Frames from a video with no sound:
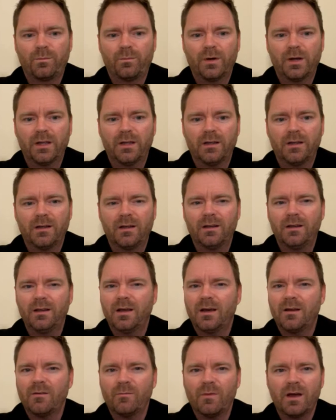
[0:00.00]
But
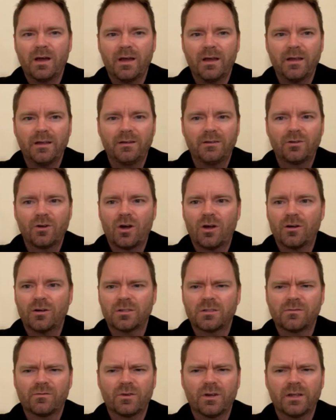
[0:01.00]
none of my
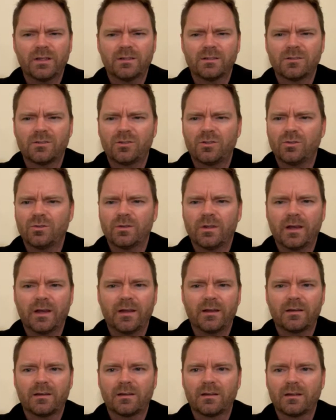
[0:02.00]
daughter's friends do
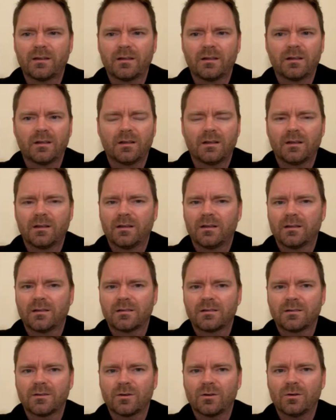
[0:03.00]
that.
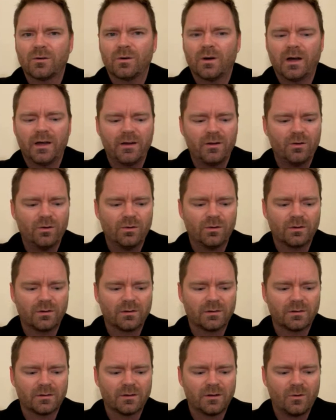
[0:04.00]
So I
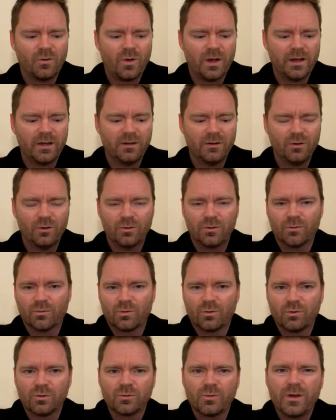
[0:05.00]
don't quite know the
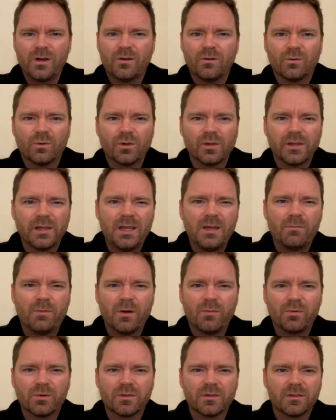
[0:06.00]
rules. We don't really keep
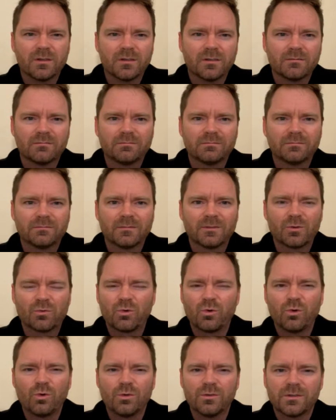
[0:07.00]
up with the
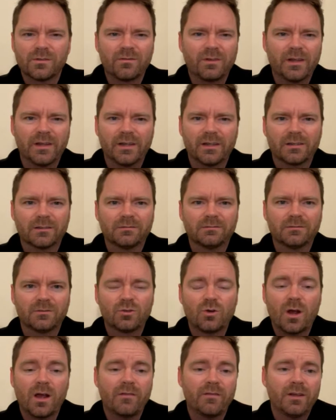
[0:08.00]
rules of like
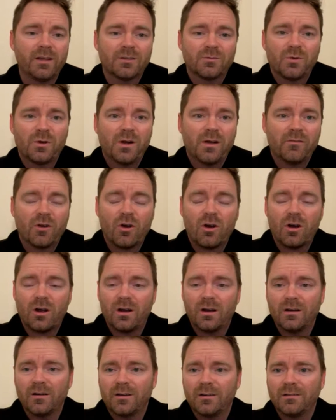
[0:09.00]
driving because we don't have a
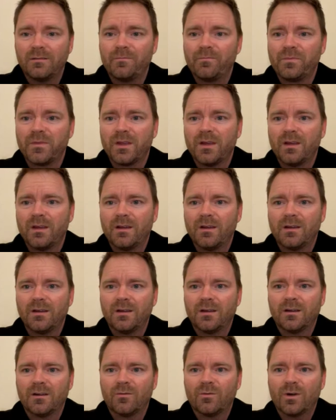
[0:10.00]
car and
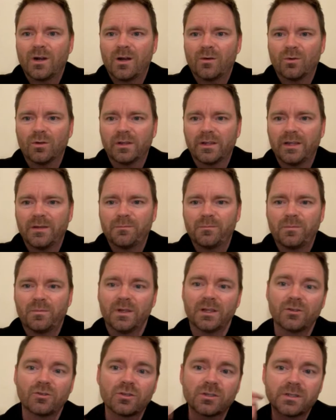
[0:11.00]
we're not really
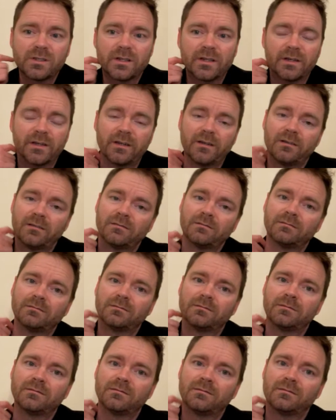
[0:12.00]
interested in
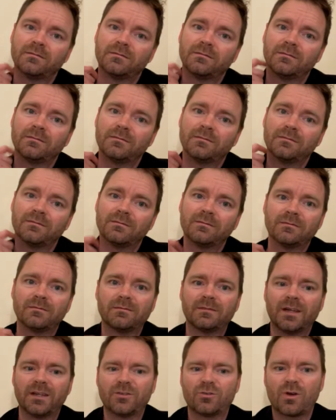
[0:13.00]

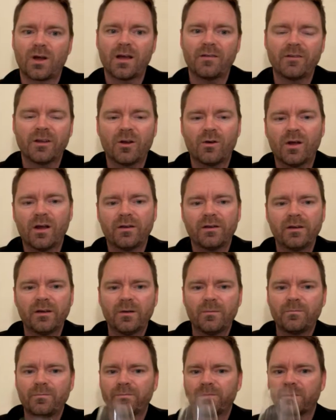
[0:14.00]
driving around
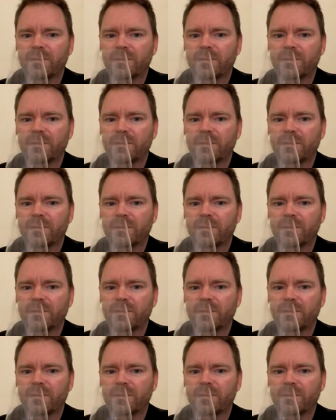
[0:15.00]
here.